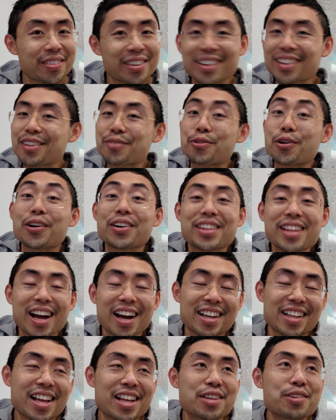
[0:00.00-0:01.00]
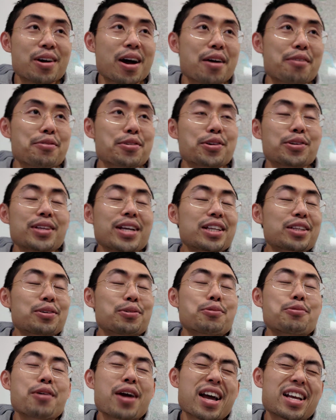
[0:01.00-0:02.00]
for a night, and you need
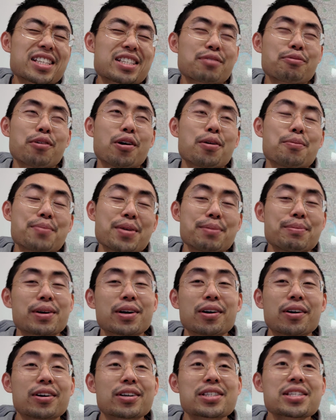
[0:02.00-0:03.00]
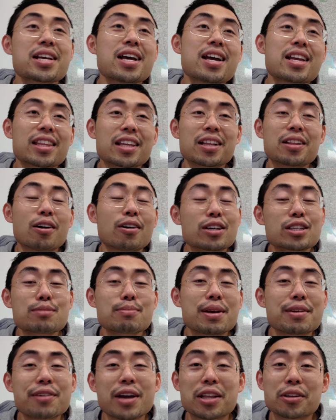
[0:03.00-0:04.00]
to rest for a bit because the
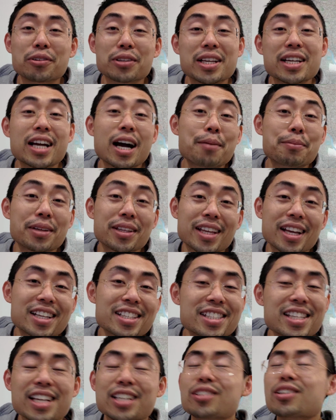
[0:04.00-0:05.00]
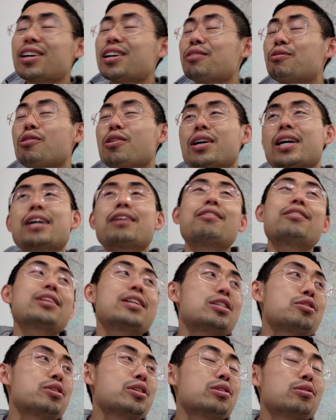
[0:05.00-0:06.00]
locksmith can only come the next day. So you're walking around
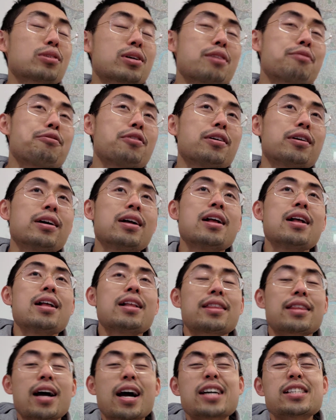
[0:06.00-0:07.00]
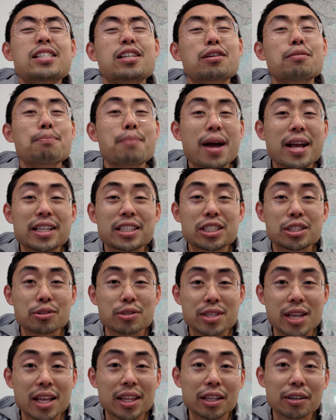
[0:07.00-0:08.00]
the streets looking for a nice little bench to
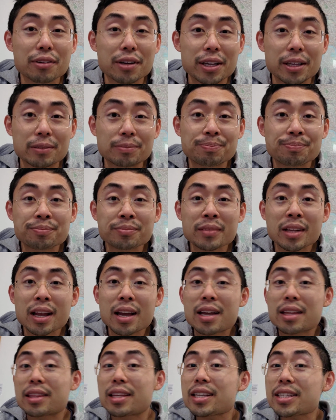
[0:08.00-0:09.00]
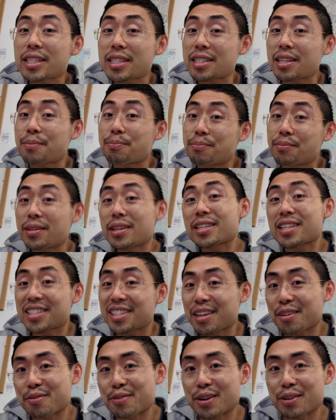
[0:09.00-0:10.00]
settle in. This is
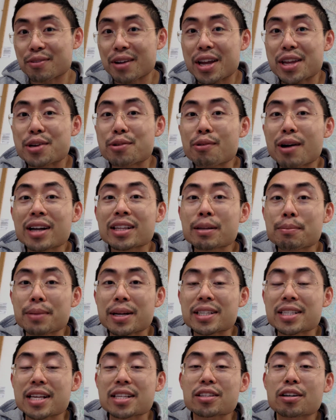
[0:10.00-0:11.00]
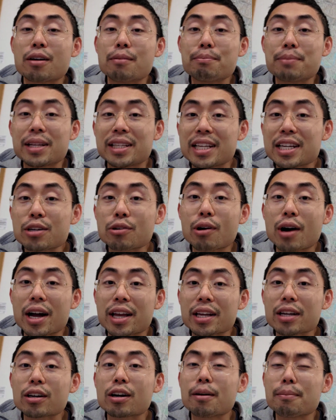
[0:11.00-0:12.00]
different, right? You want a place that's completely
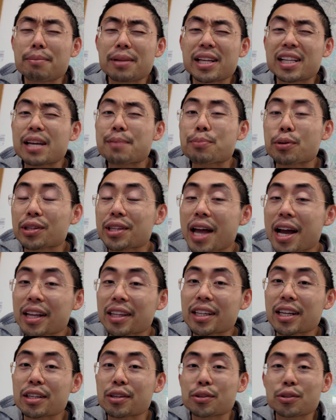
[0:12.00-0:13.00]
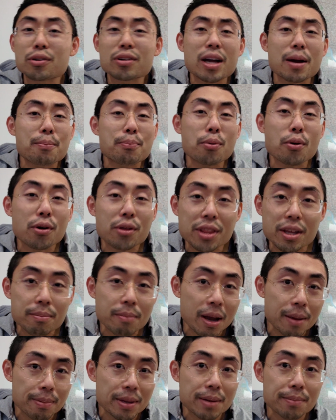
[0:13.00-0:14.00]
quiet, completely protected. You don't get bothered
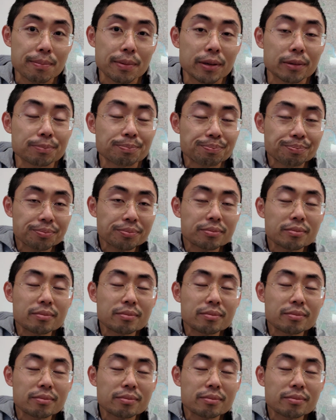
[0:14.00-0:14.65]
by people.